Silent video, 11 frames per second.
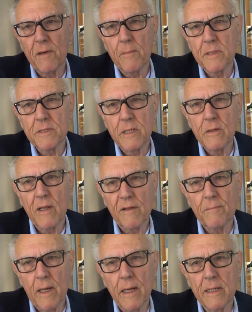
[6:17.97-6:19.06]
member and said, "You'll have
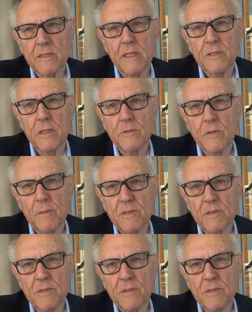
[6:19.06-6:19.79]
my SHO job."